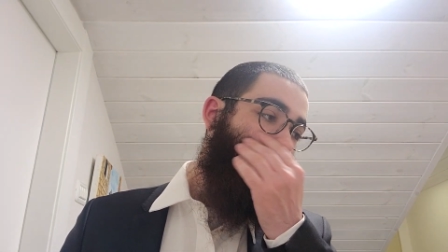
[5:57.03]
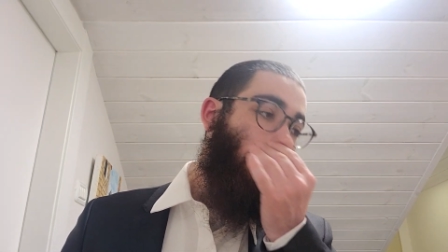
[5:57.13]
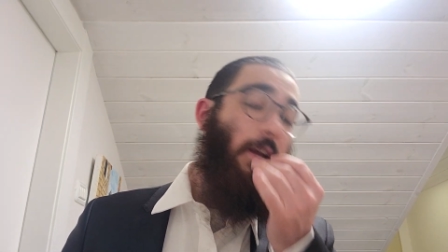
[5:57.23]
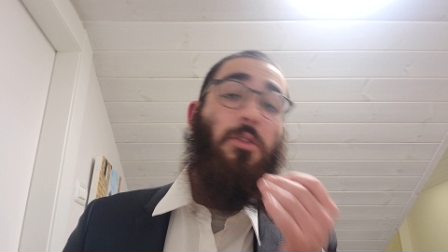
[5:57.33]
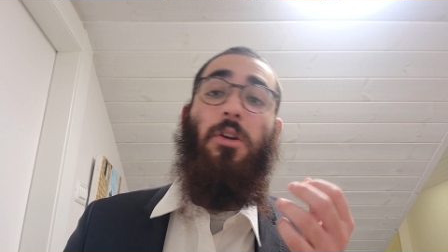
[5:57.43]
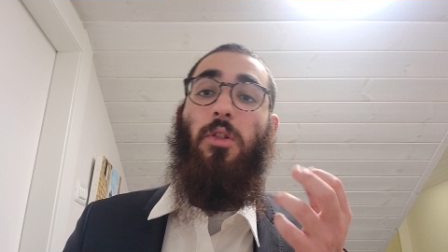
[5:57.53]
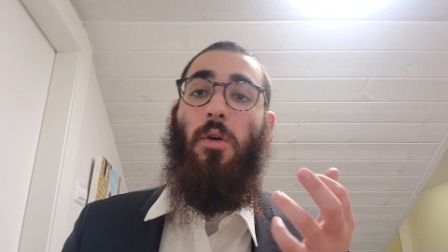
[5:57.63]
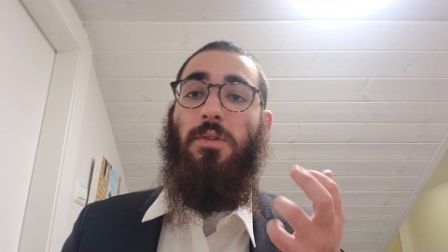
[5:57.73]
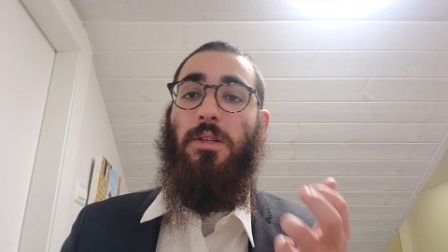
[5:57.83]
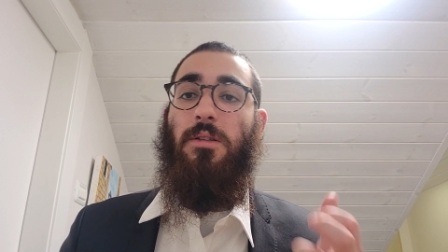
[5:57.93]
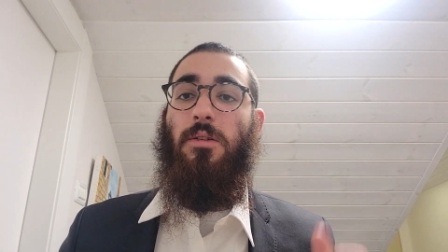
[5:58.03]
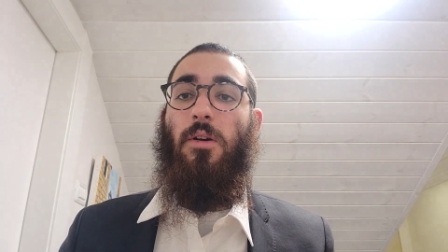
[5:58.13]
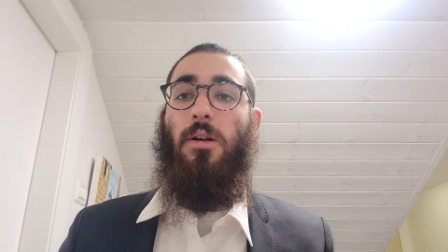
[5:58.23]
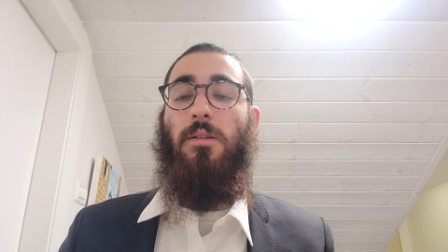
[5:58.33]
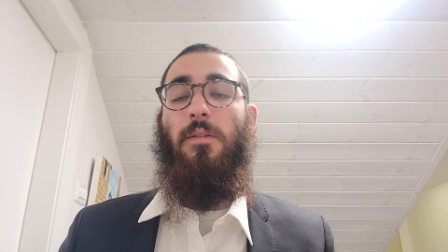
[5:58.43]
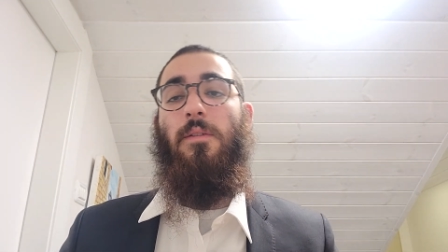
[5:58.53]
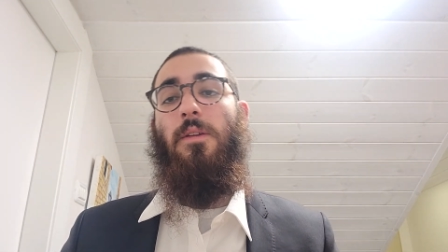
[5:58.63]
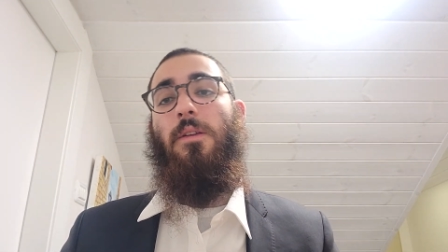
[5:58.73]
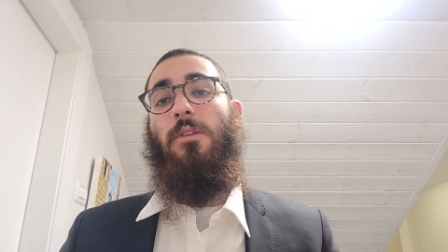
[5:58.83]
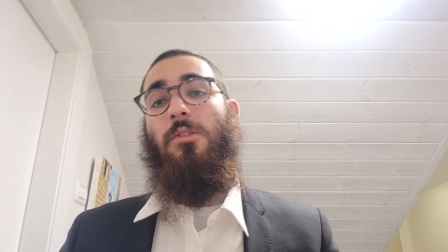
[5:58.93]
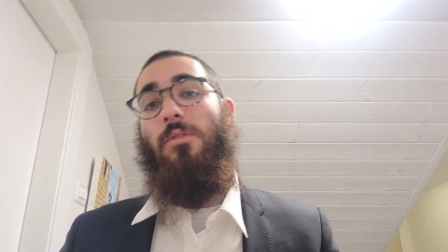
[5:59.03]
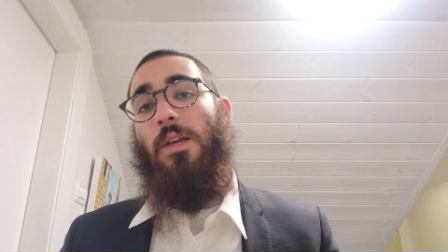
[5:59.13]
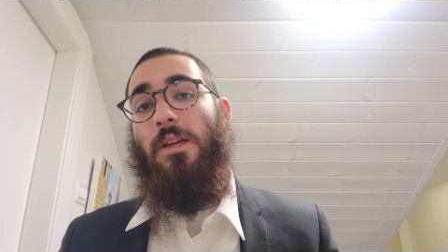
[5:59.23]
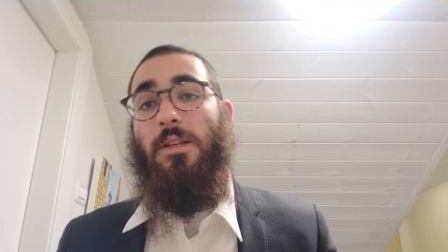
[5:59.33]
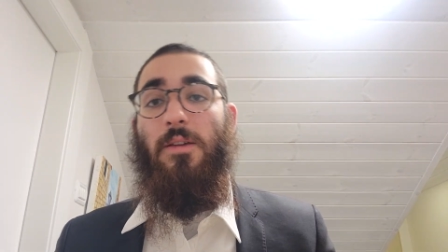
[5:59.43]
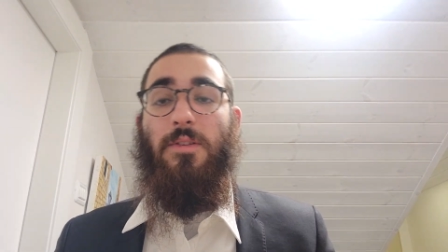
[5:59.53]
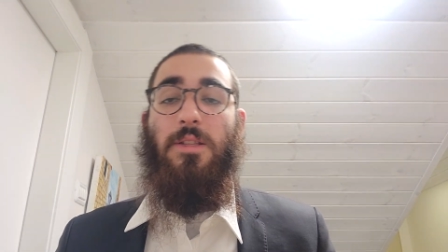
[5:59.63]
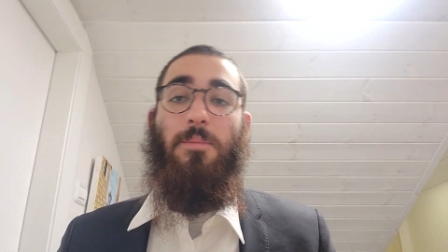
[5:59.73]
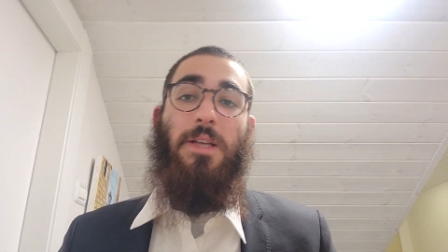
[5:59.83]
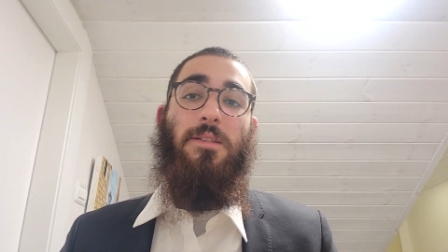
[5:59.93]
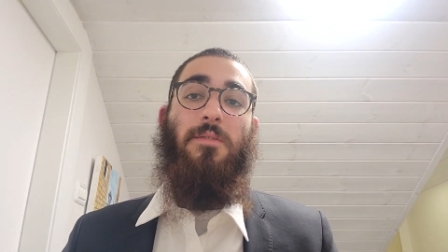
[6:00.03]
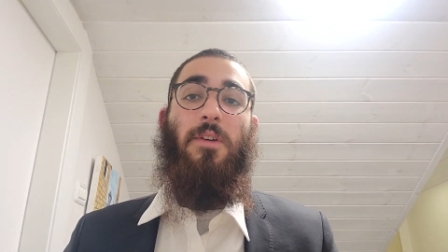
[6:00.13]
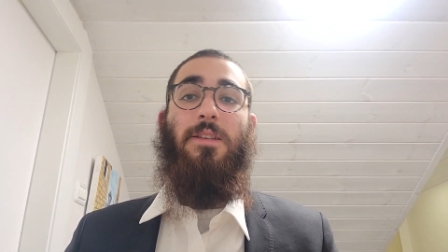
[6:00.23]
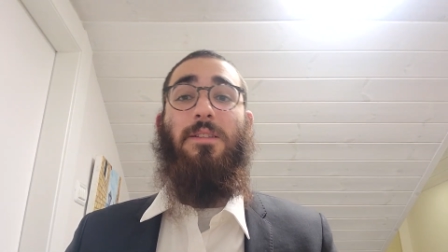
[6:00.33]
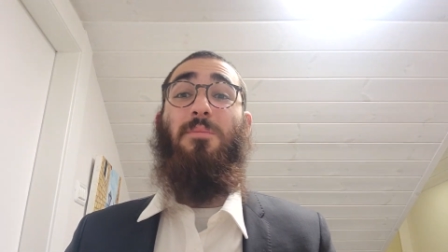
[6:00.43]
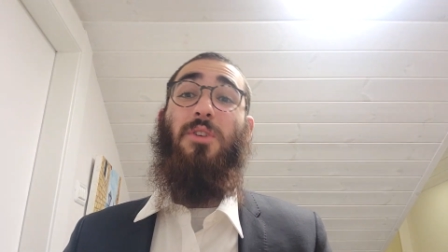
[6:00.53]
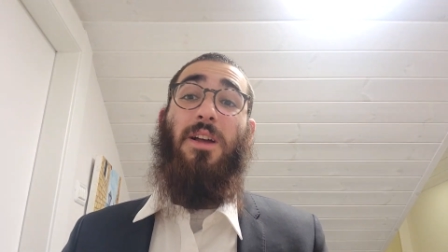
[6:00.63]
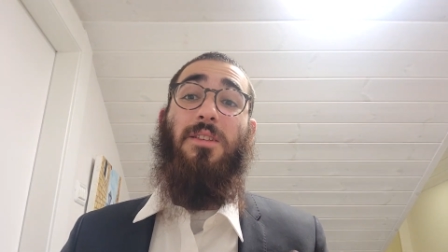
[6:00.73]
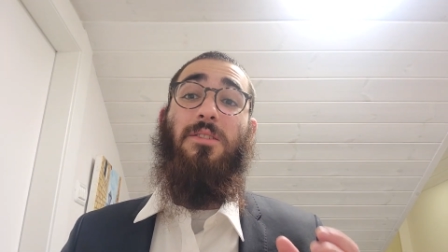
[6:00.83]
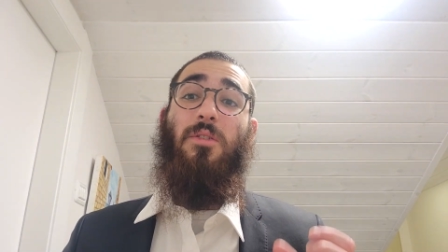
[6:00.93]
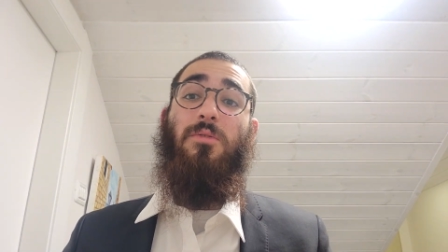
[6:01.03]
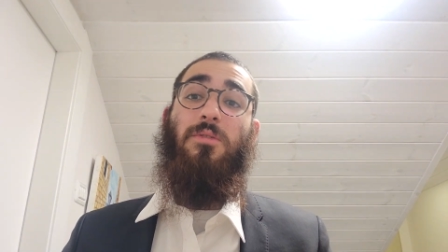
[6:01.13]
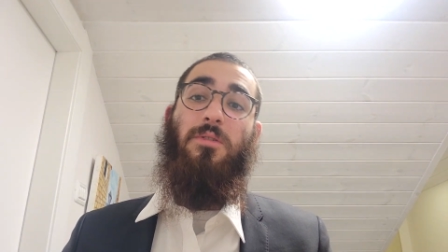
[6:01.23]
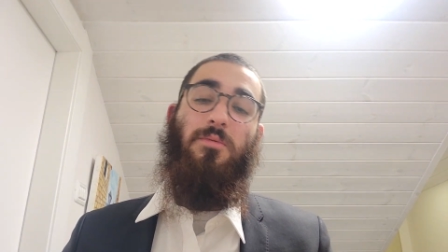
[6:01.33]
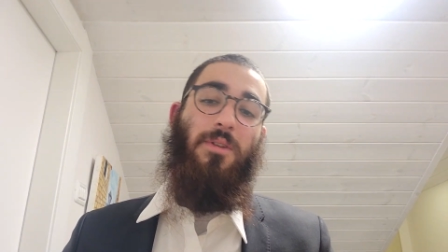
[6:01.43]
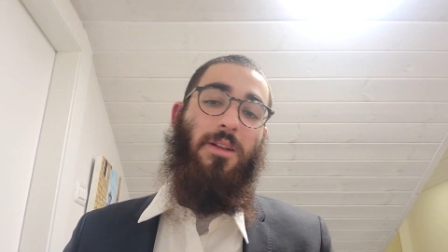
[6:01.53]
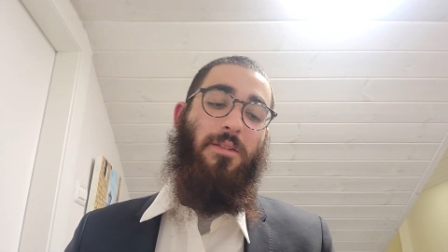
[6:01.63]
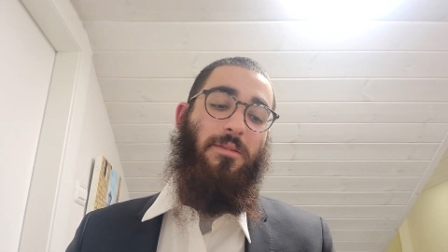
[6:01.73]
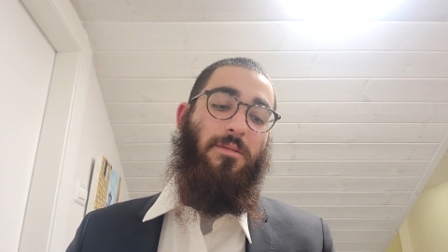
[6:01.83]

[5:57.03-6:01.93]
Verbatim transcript: They are the closest to God. So they can give us the best advice to bring us closer as well.